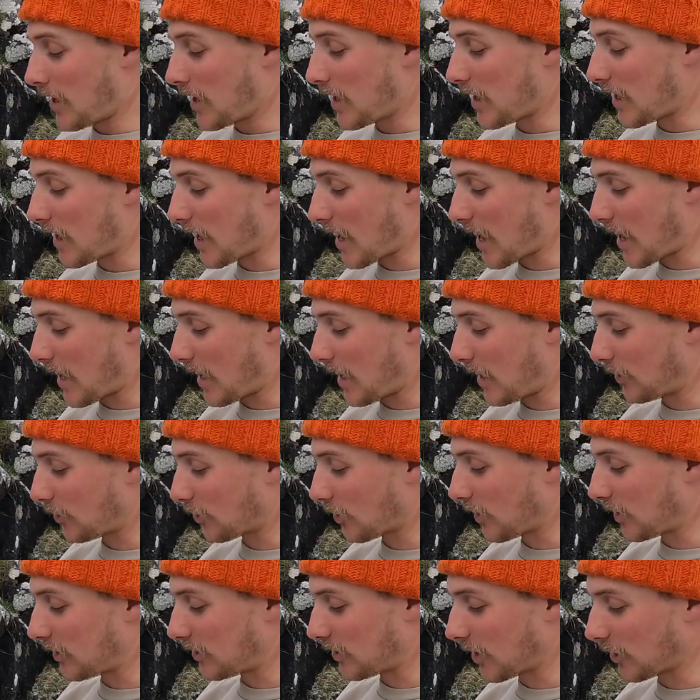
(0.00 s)
And then he's
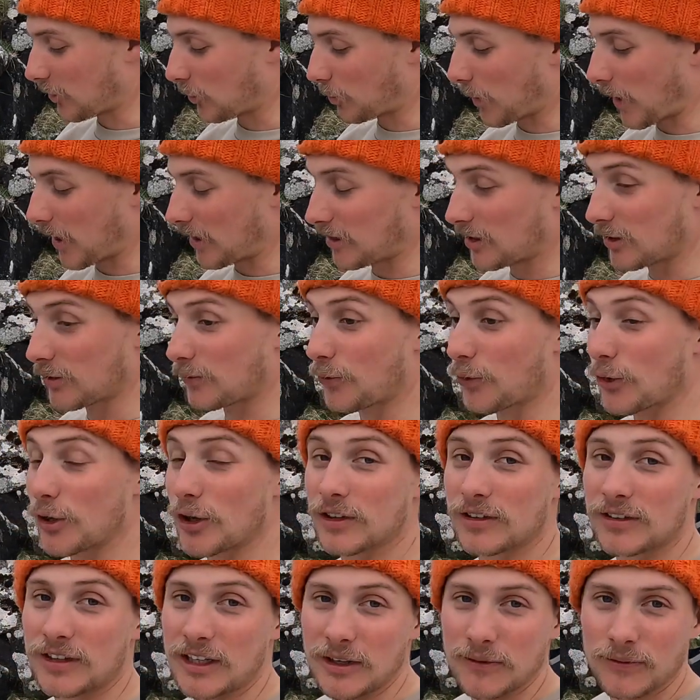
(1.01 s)
got these nice spices for
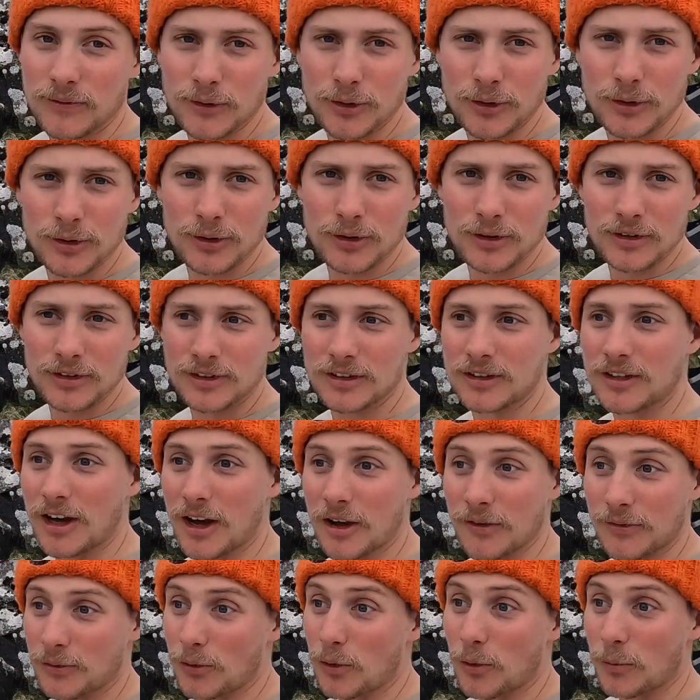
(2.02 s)
your seafood and
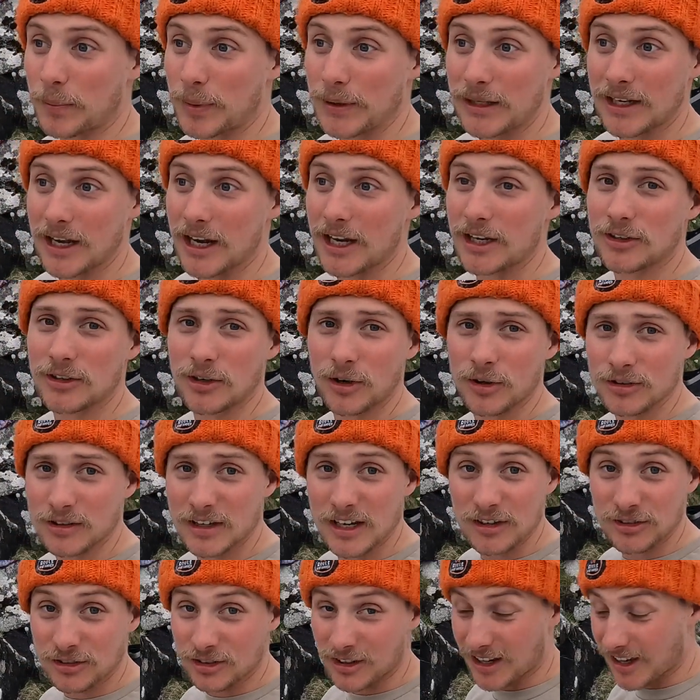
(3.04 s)
stuff, or potatoes,
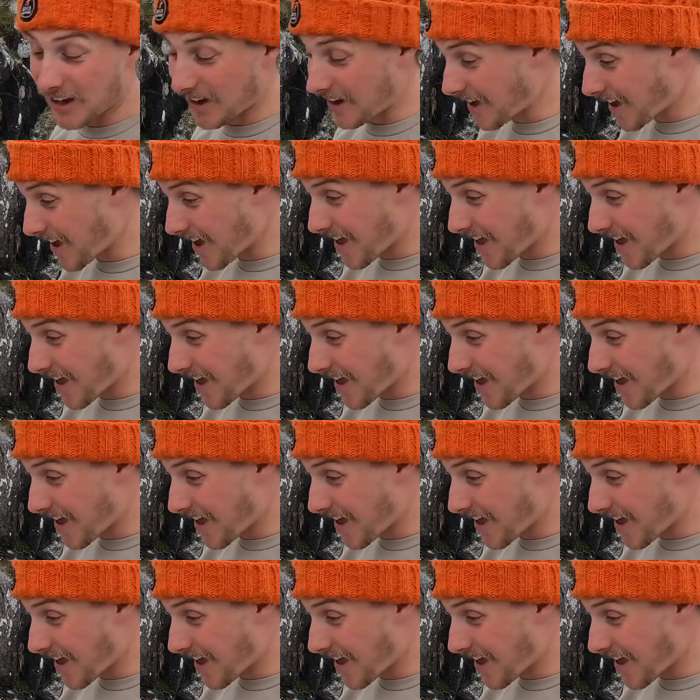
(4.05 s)
literally